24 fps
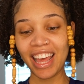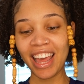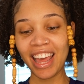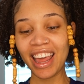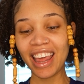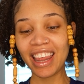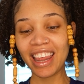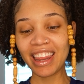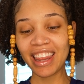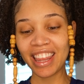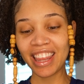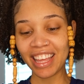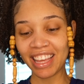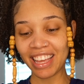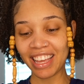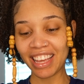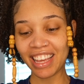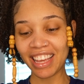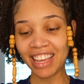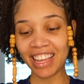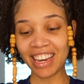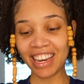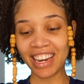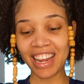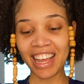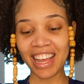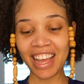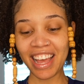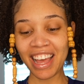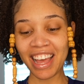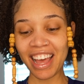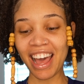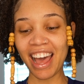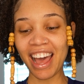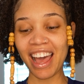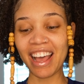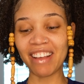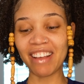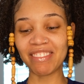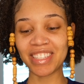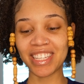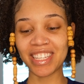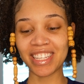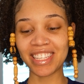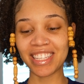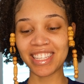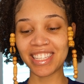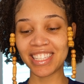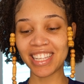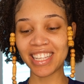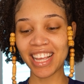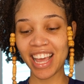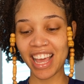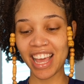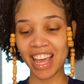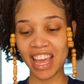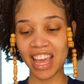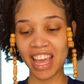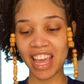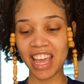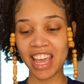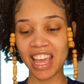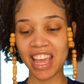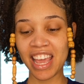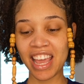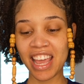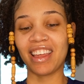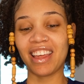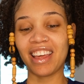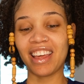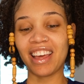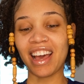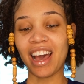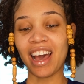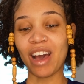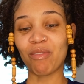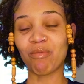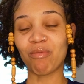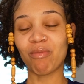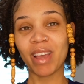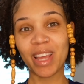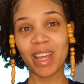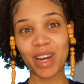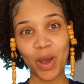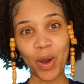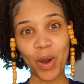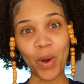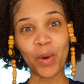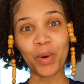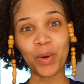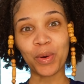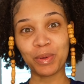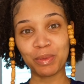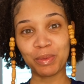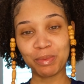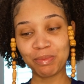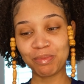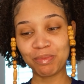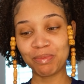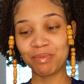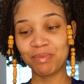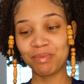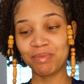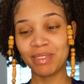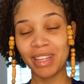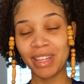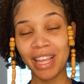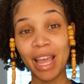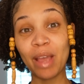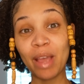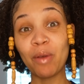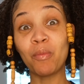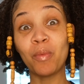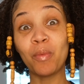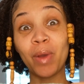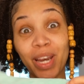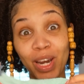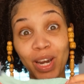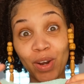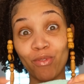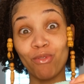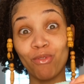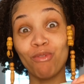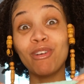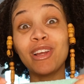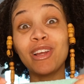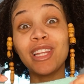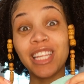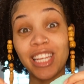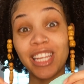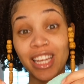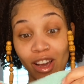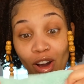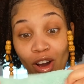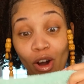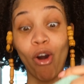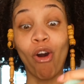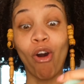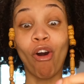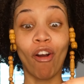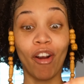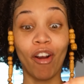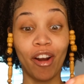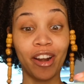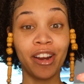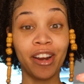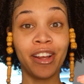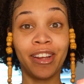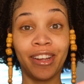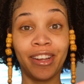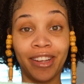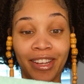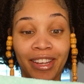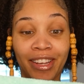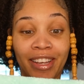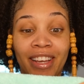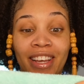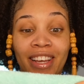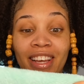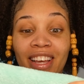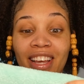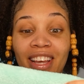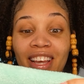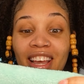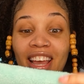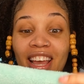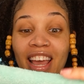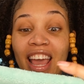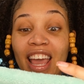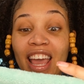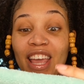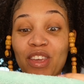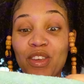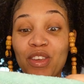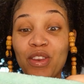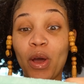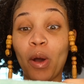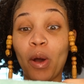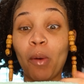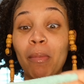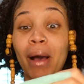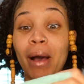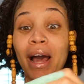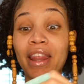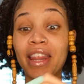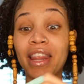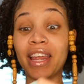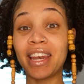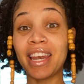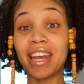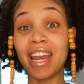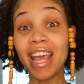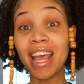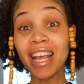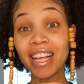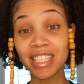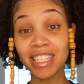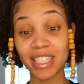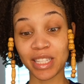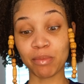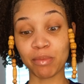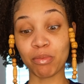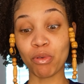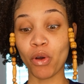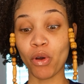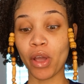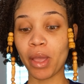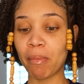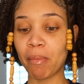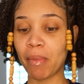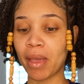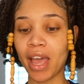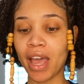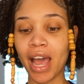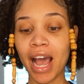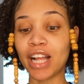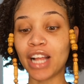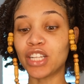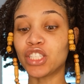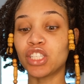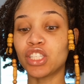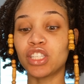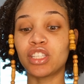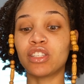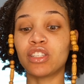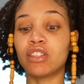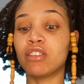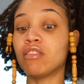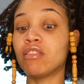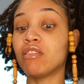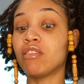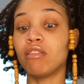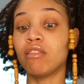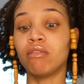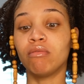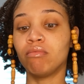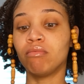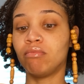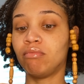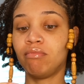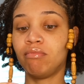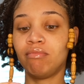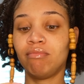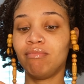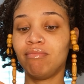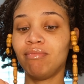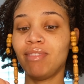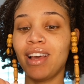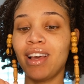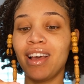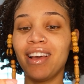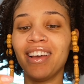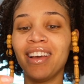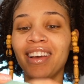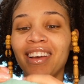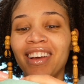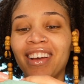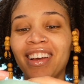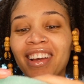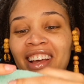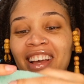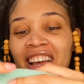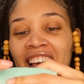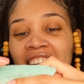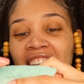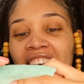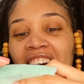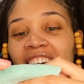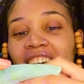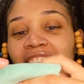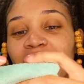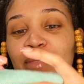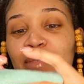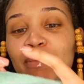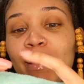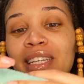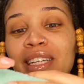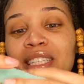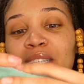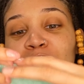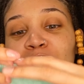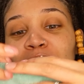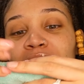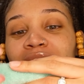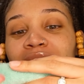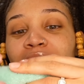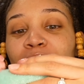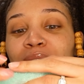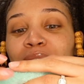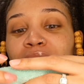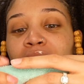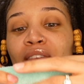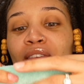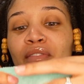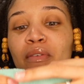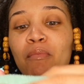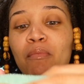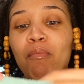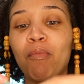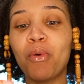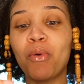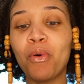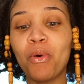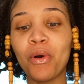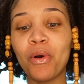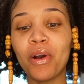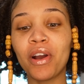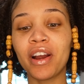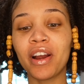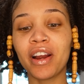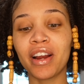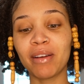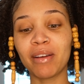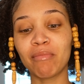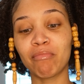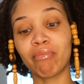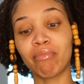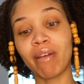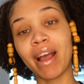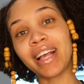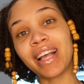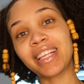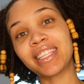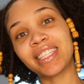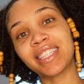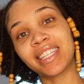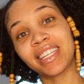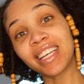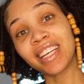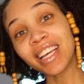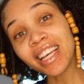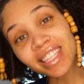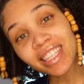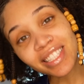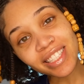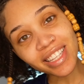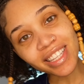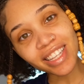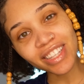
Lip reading: And then I have to say, I went home and went really hard. And, you know, by the next appointment, I just knew. Especially because I was having more Braxton Hicks